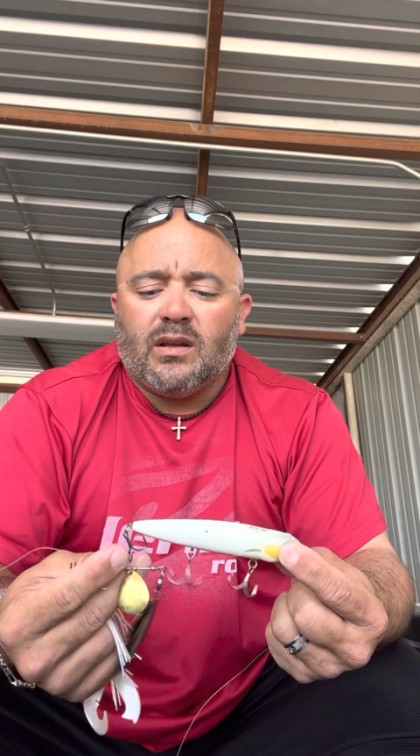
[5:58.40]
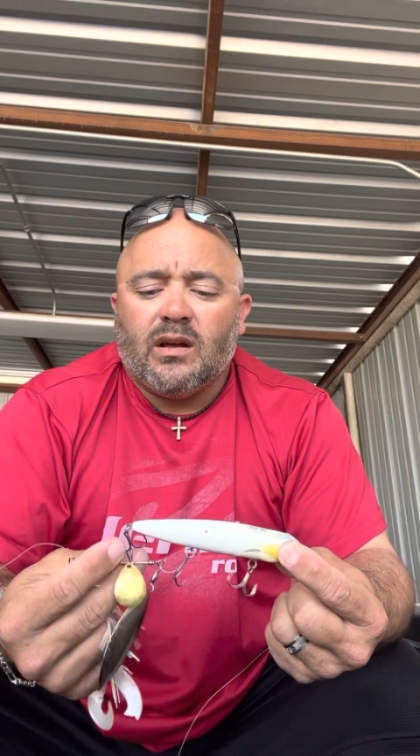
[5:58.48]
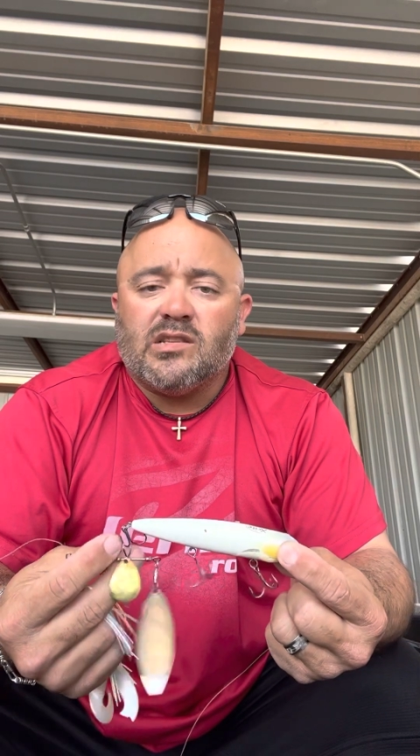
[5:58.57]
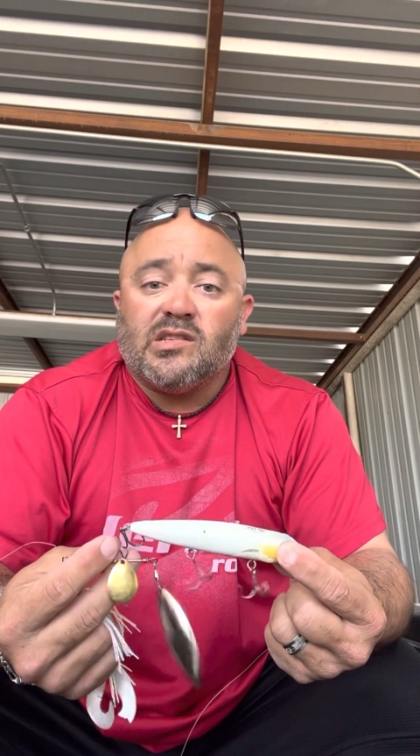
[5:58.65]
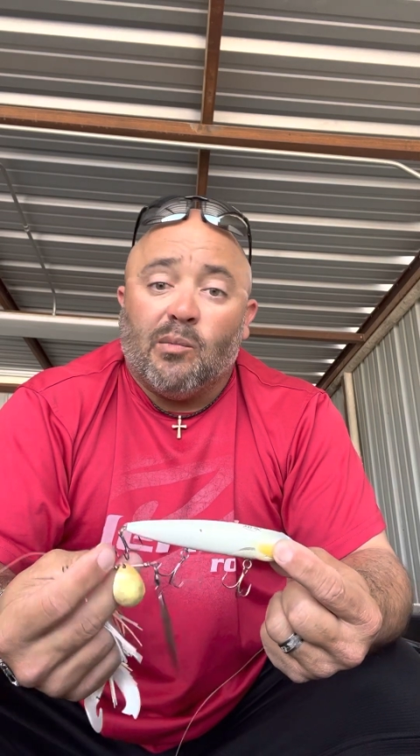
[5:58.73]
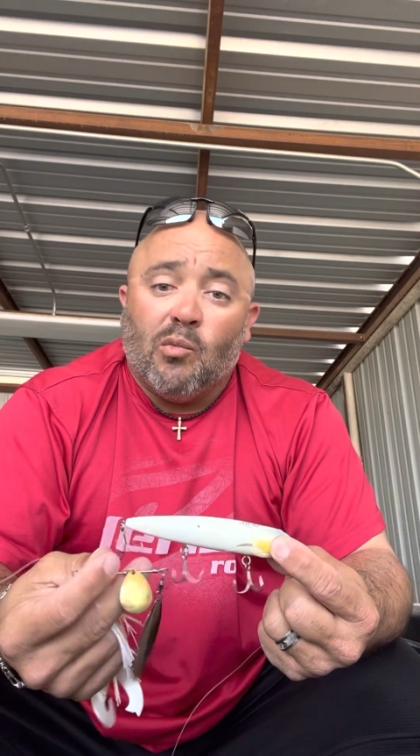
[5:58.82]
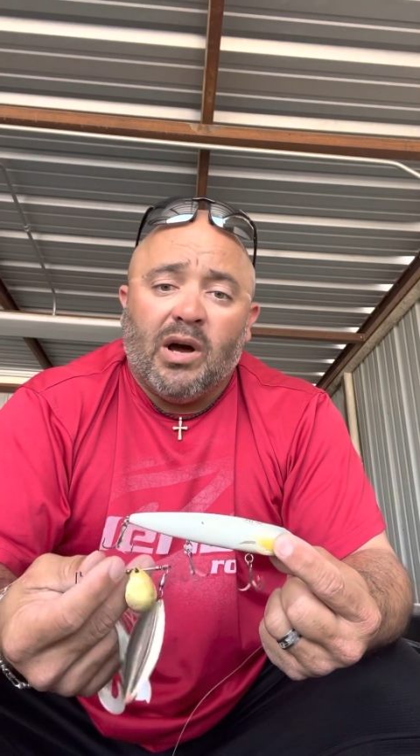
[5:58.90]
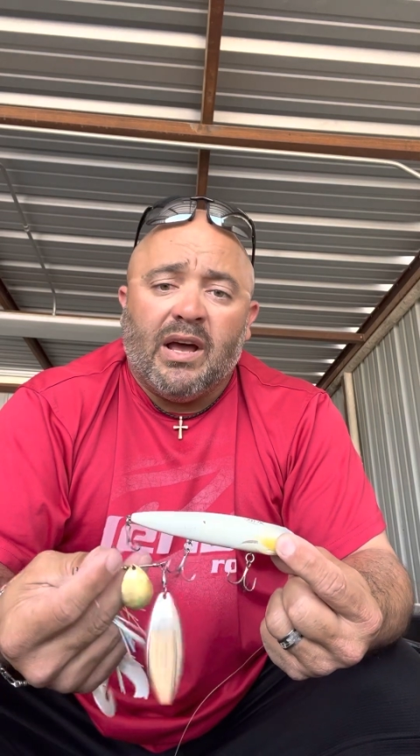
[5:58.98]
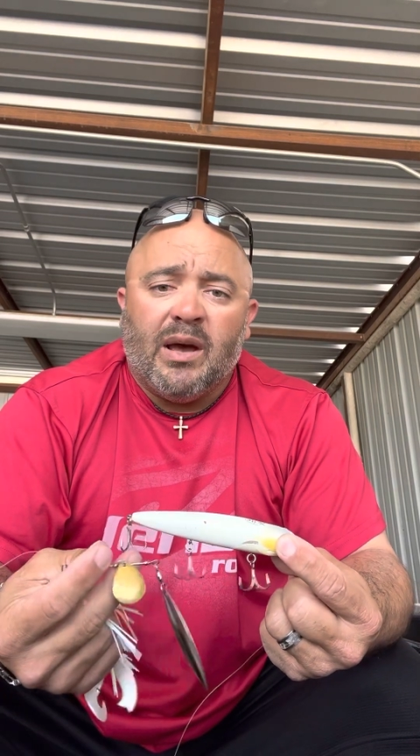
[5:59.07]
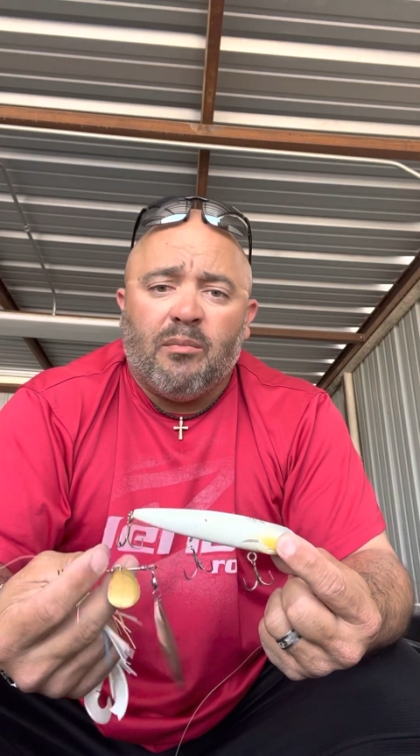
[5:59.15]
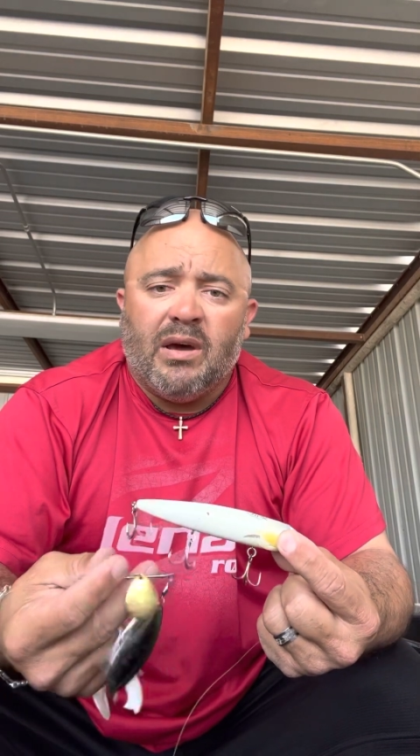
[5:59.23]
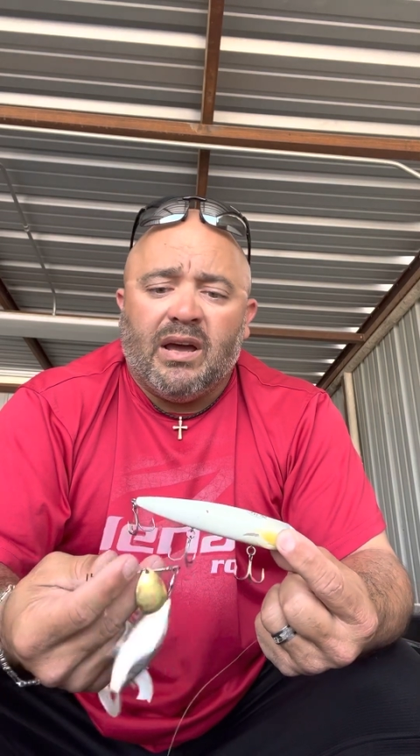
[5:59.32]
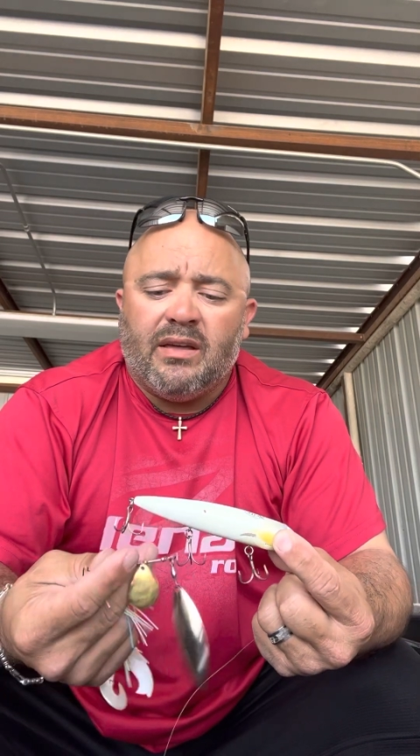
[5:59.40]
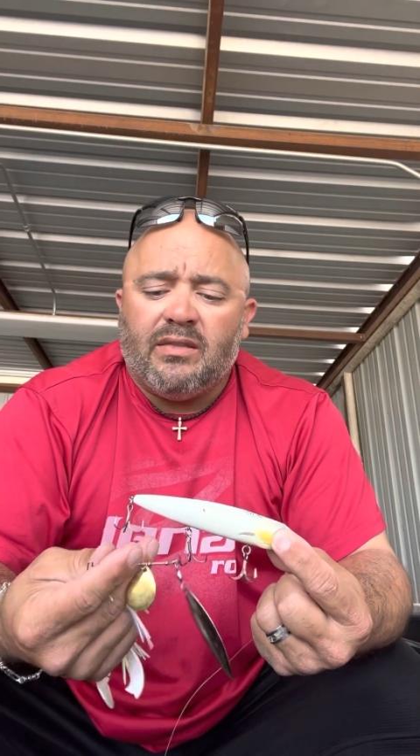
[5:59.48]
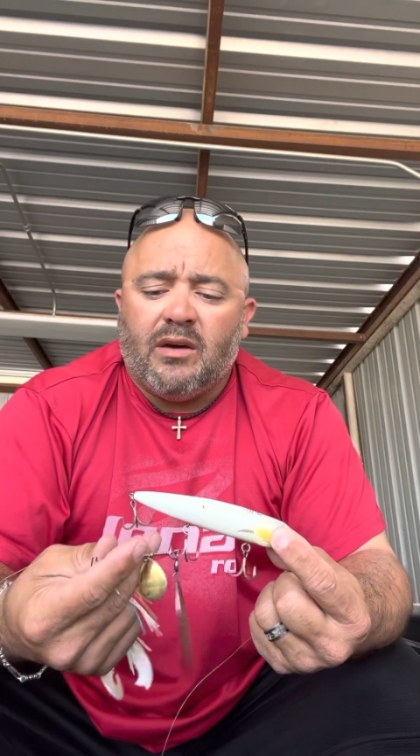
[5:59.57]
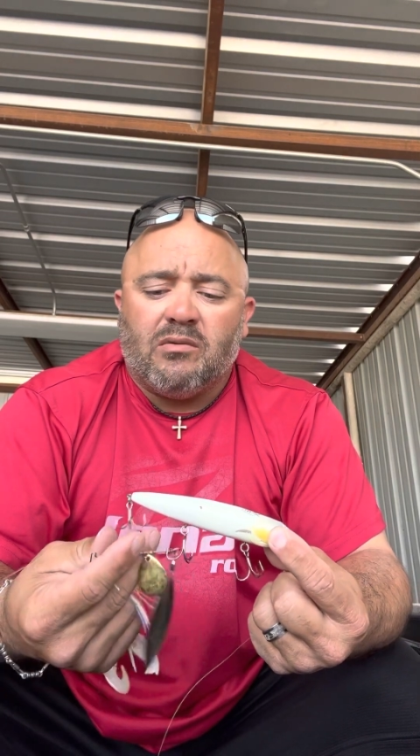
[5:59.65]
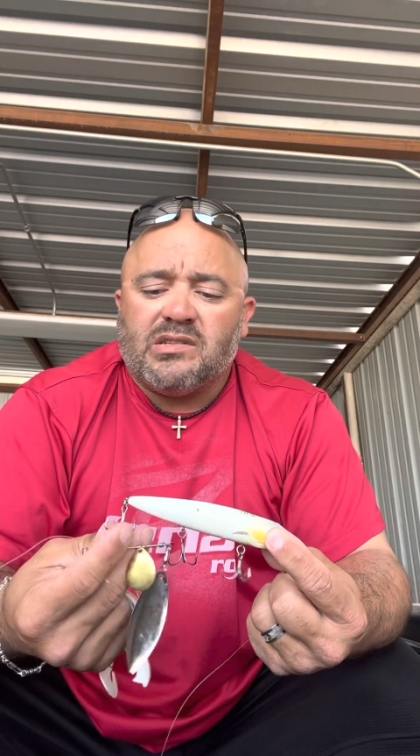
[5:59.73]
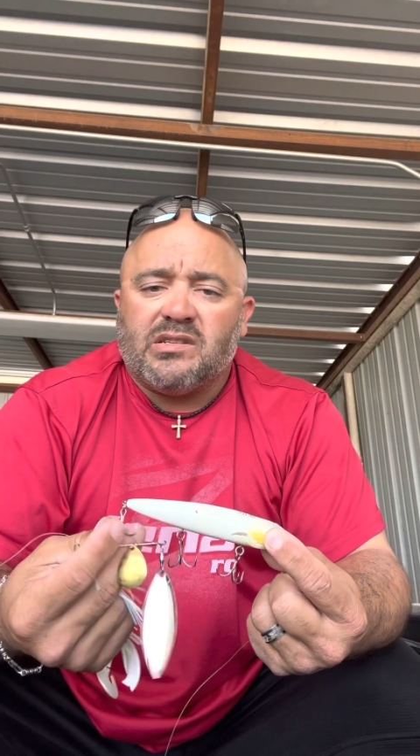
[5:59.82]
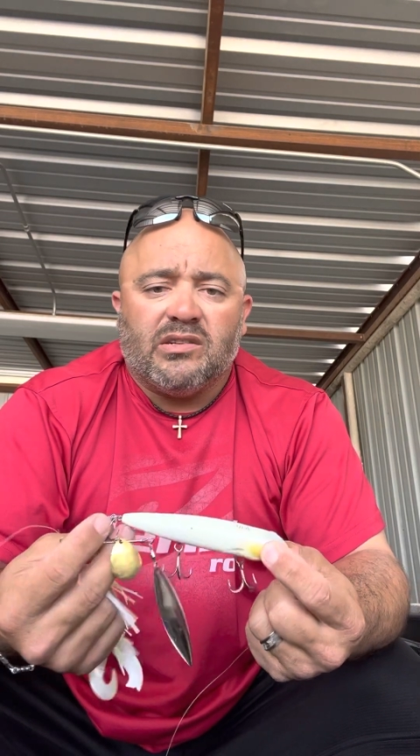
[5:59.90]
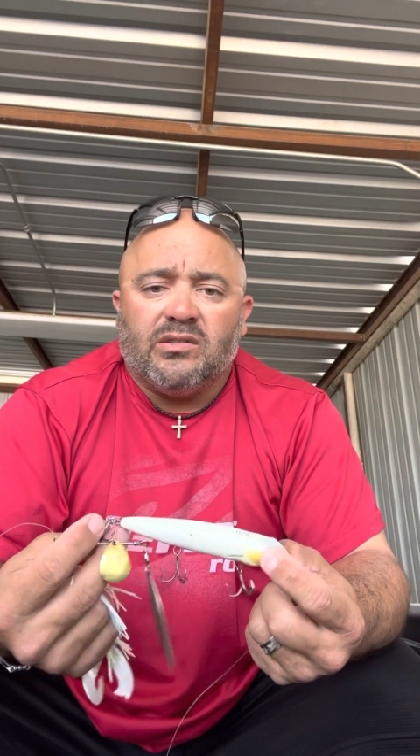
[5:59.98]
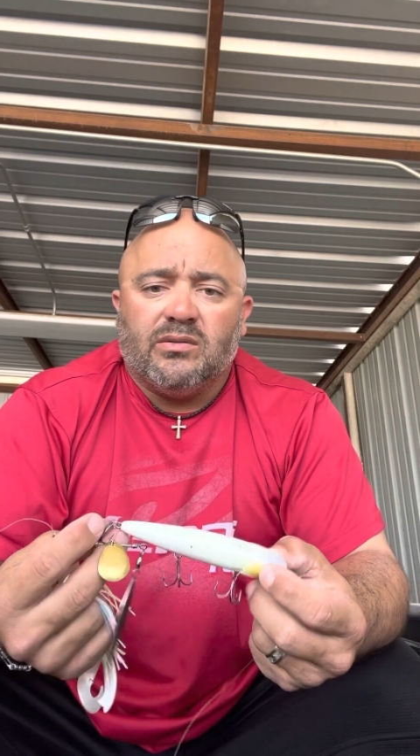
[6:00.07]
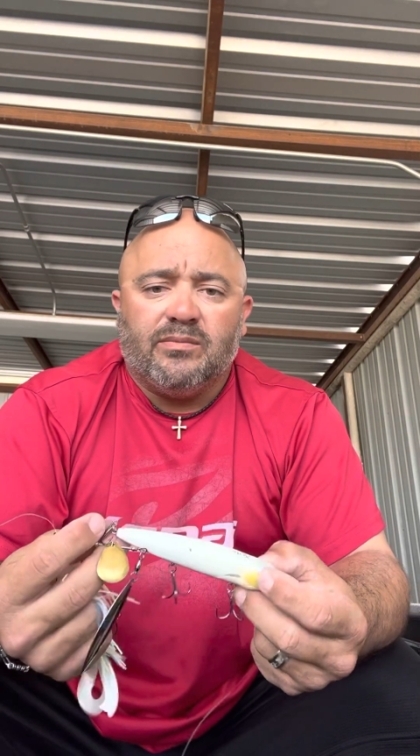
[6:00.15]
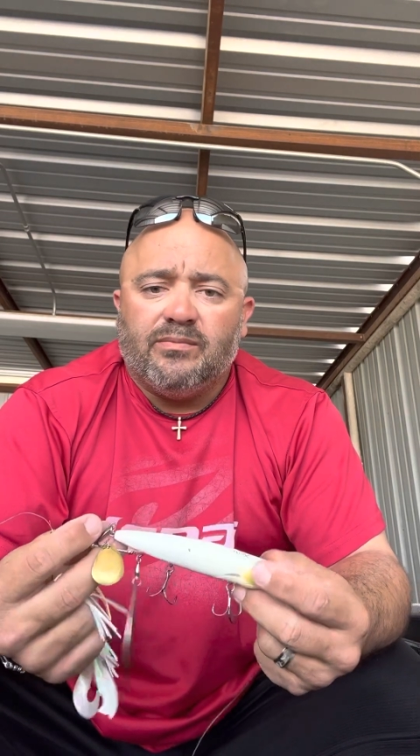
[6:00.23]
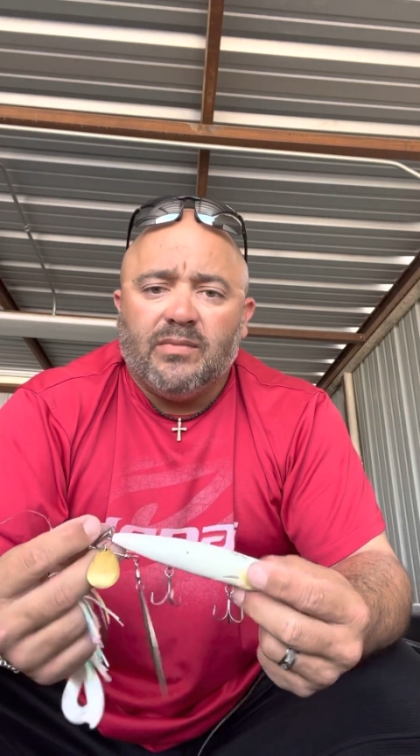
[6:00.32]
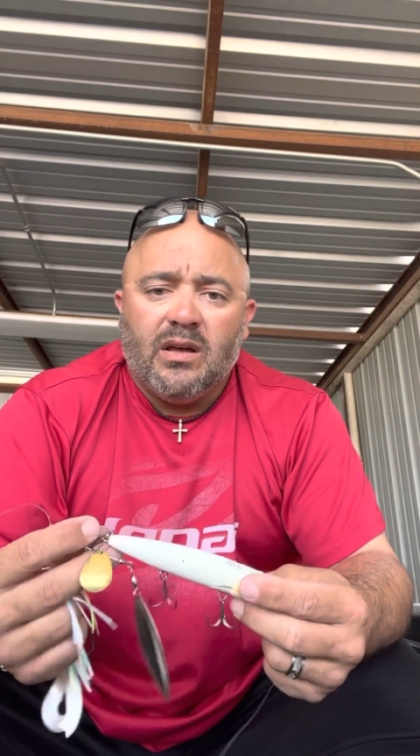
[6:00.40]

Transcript: somewhat at bay. They were still